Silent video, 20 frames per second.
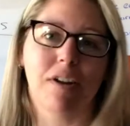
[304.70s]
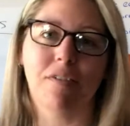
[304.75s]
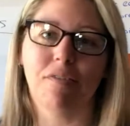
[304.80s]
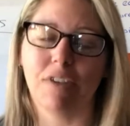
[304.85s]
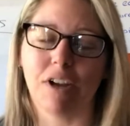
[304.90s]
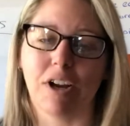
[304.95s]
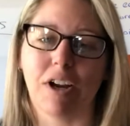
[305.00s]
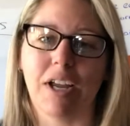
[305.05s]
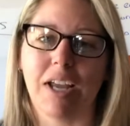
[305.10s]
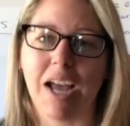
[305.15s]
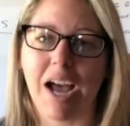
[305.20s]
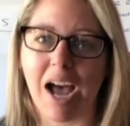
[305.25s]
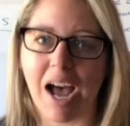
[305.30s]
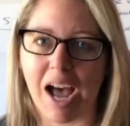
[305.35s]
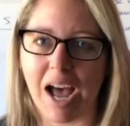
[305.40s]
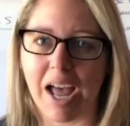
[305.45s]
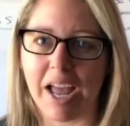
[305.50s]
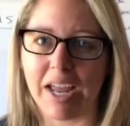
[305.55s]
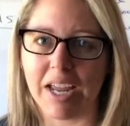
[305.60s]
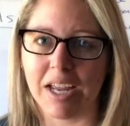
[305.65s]
very
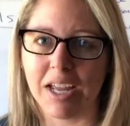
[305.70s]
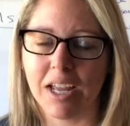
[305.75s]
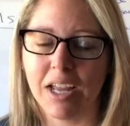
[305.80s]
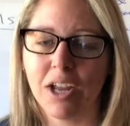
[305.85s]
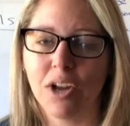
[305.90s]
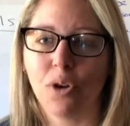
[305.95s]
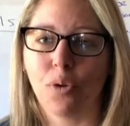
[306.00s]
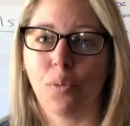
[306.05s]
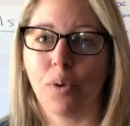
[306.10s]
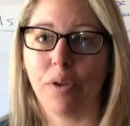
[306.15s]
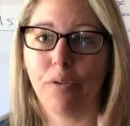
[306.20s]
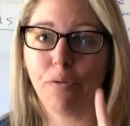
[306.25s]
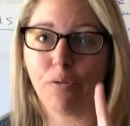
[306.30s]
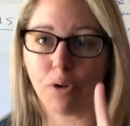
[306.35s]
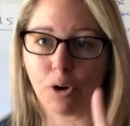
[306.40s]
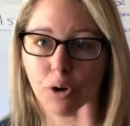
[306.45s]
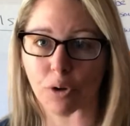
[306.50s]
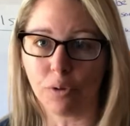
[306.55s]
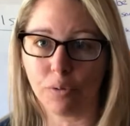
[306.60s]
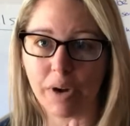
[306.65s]
high
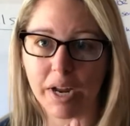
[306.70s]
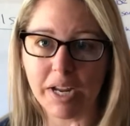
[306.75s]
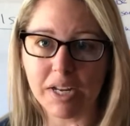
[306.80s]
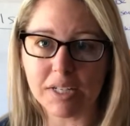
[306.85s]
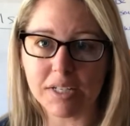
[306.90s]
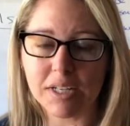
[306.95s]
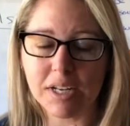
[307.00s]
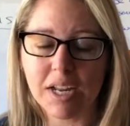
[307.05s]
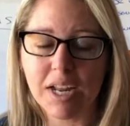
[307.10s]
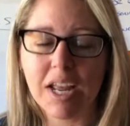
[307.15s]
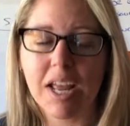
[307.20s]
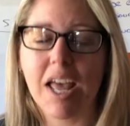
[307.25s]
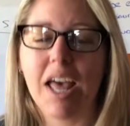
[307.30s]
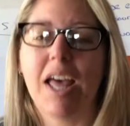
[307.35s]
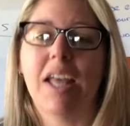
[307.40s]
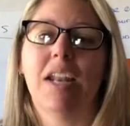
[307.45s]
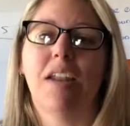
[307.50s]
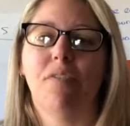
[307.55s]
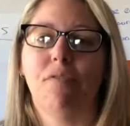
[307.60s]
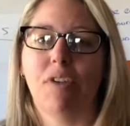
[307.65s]
referral rate
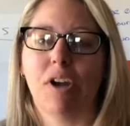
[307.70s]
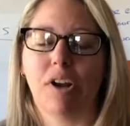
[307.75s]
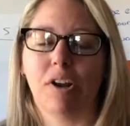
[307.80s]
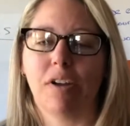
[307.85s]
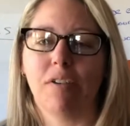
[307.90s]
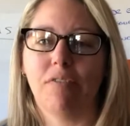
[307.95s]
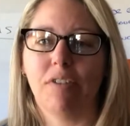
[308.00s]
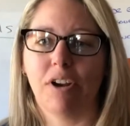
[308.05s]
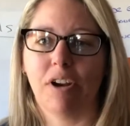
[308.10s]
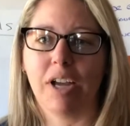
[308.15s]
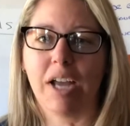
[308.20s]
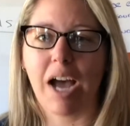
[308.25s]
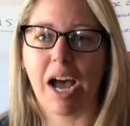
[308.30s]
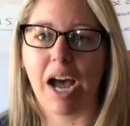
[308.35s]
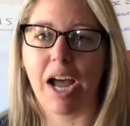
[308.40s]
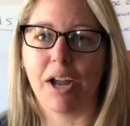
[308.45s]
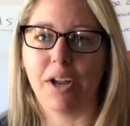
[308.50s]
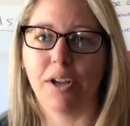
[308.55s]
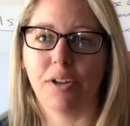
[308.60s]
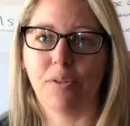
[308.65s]
and a very, very
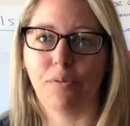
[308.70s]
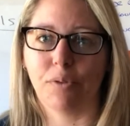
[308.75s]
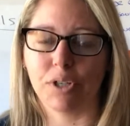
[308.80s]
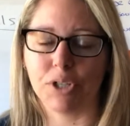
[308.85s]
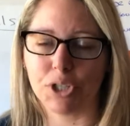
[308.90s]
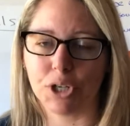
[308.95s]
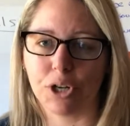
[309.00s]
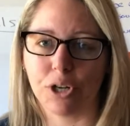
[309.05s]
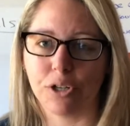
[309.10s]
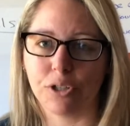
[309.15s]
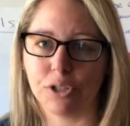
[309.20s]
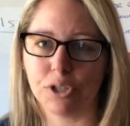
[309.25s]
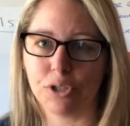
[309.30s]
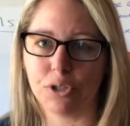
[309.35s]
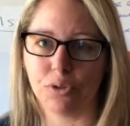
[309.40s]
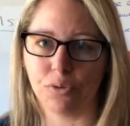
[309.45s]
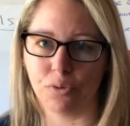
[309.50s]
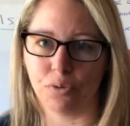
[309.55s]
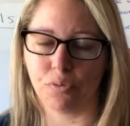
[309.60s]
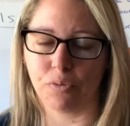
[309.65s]
high return
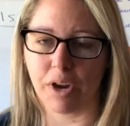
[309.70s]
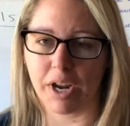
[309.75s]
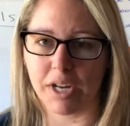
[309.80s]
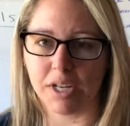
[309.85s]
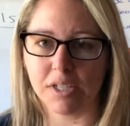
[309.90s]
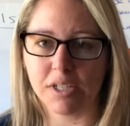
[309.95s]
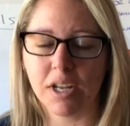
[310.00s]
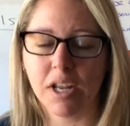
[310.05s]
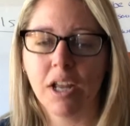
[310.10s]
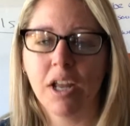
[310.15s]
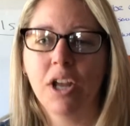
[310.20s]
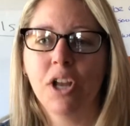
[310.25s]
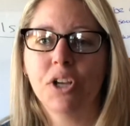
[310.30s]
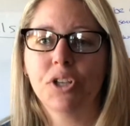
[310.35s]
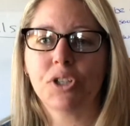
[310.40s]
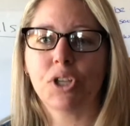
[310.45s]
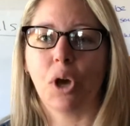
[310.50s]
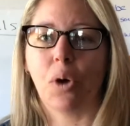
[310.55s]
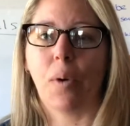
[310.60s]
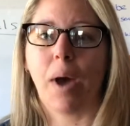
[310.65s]
student rate.
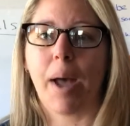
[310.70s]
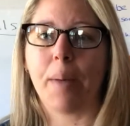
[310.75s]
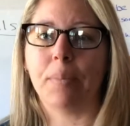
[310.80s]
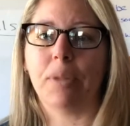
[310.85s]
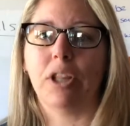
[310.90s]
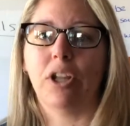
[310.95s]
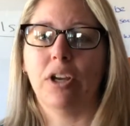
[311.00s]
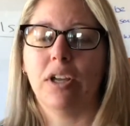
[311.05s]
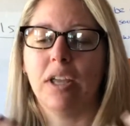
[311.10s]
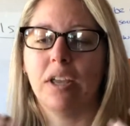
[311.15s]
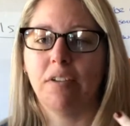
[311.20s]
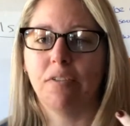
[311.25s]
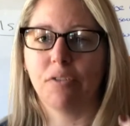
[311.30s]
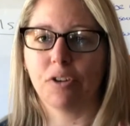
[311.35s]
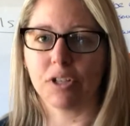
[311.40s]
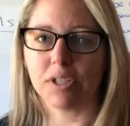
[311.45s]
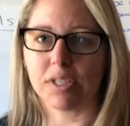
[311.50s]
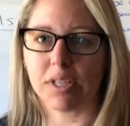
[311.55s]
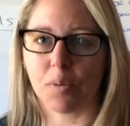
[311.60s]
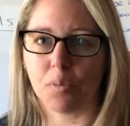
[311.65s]
So I'm looking for
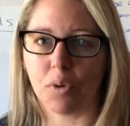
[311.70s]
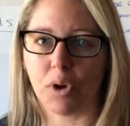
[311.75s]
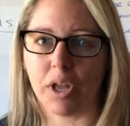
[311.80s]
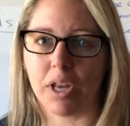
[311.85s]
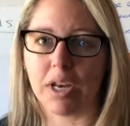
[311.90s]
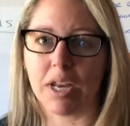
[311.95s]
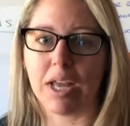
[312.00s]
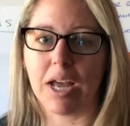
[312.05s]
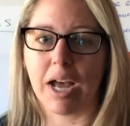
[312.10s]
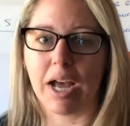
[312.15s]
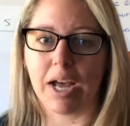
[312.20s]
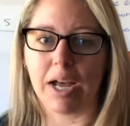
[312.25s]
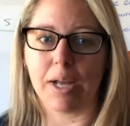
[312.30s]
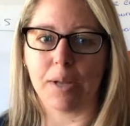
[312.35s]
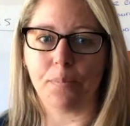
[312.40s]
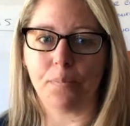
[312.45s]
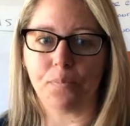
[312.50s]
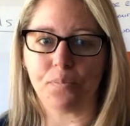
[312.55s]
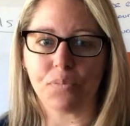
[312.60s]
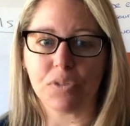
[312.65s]
someone
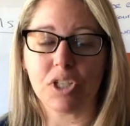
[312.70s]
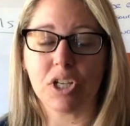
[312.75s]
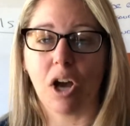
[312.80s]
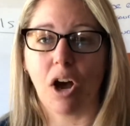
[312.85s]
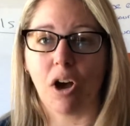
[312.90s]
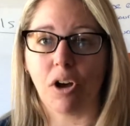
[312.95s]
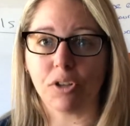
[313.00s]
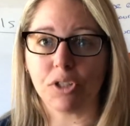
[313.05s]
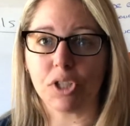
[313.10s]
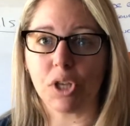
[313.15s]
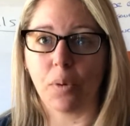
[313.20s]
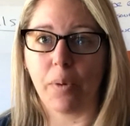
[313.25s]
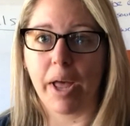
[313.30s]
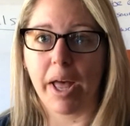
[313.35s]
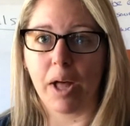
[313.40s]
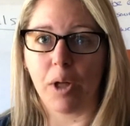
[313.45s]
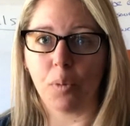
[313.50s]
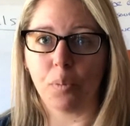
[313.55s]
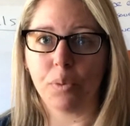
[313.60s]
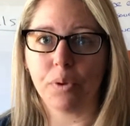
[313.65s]
to also
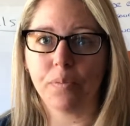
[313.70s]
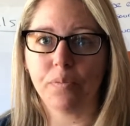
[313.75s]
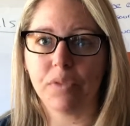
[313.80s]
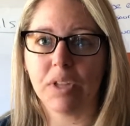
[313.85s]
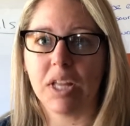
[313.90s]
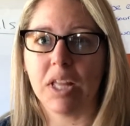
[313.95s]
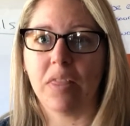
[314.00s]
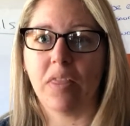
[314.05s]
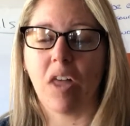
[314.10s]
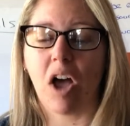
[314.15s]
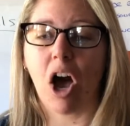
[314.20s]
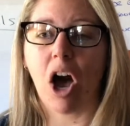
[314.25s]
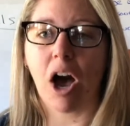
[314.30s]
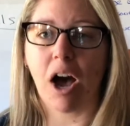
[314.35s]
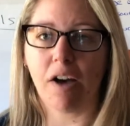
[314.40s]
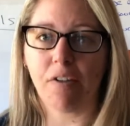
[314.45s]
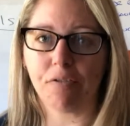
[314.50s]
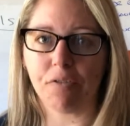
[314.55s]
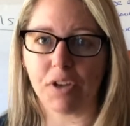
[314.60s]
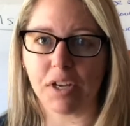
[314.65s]
help in the
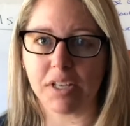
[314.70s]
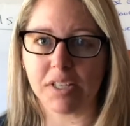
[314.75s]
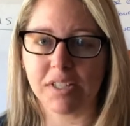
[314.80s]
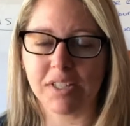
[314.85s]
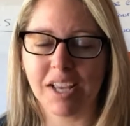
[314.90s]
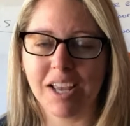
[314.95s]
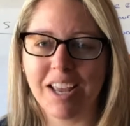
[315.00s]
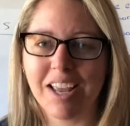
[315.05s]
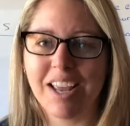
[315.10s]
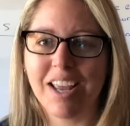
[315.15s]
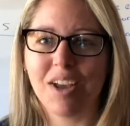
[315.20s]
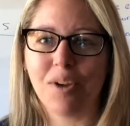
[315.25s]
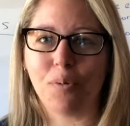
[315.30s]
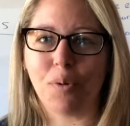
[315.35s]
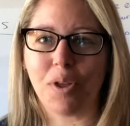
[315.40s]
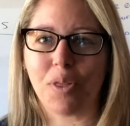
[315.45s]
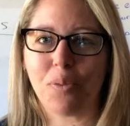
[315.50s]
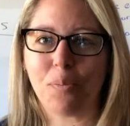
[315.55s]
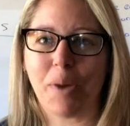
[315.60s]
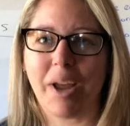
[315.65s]
office
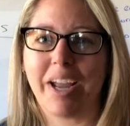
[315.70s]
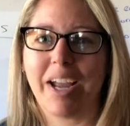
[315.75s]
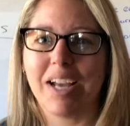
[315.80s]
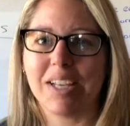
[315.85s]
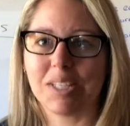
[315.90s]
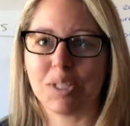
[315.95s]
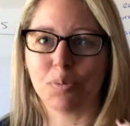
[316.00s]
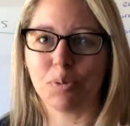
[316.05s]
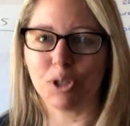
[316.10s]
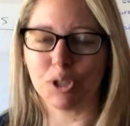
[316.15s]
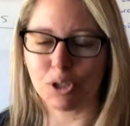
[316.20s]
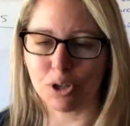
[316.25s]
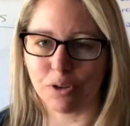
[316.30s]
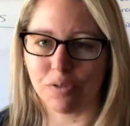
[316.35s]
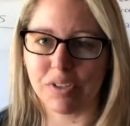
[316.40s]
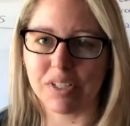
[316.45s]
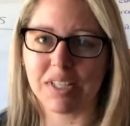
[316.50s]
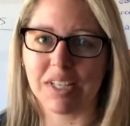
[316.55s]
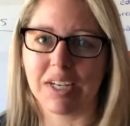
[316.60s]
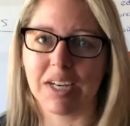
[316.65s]
with my customer
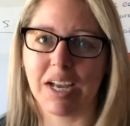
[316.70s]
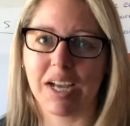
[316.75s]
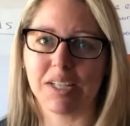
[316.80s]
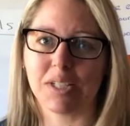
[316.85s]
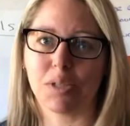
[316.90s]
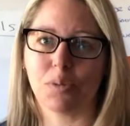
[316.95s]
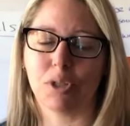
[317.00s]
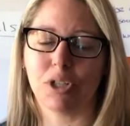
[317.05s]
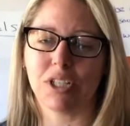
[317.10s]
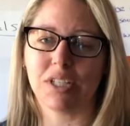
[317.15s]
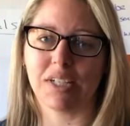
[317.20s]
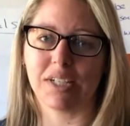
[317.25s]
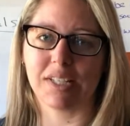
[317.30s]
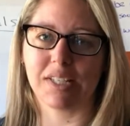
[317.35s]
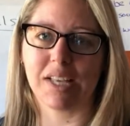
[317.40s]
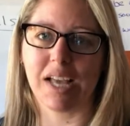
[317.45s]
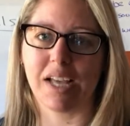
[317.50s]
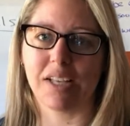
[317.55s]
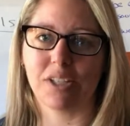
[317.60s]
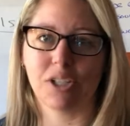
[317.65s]
service and customer
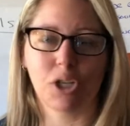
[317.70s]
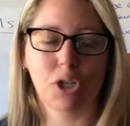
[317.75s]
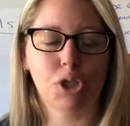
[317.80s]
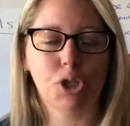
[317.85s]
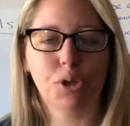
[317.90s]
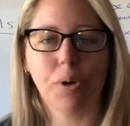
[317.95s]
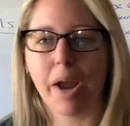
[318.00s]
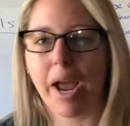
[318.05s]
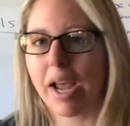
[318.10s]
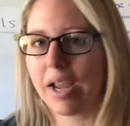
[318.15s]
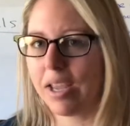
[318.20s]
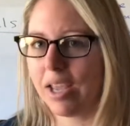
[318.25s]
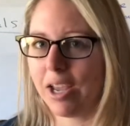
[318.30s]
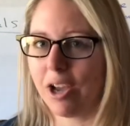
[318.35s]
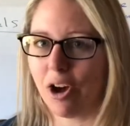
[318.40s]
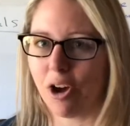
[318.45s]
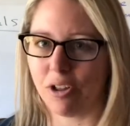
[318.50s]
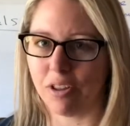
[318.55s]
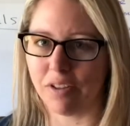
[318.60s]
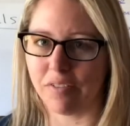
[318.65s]
success, tracking
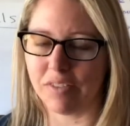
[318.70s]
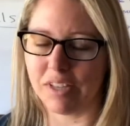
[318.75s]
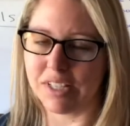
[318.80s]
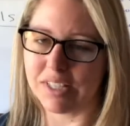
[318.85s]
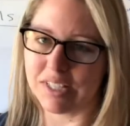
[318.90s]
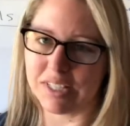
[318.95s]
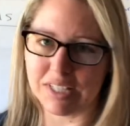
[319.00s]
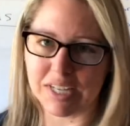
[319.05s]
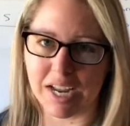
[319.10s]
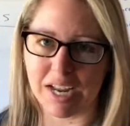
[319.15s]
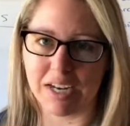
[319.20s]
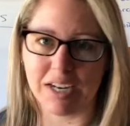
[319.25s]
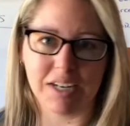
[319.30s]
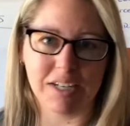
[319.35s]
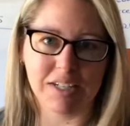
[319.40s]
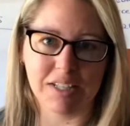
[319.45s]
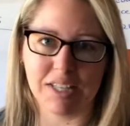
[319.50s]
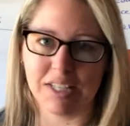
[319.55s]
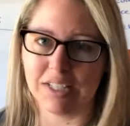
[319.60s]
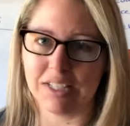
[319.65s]
all of this
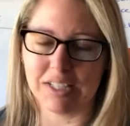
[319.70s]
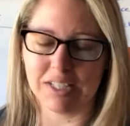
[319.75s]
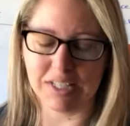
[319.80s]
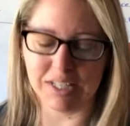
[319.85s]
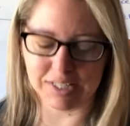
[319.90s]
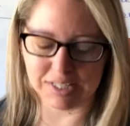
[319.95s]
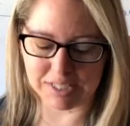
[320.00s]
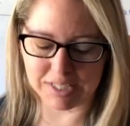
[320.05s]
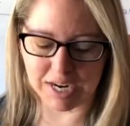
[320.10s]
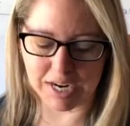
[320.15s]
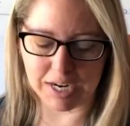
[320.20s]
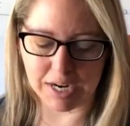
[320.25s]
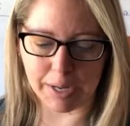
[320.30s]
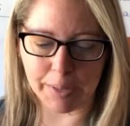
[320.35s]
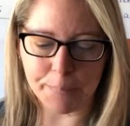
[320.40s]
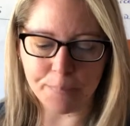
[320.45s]
data,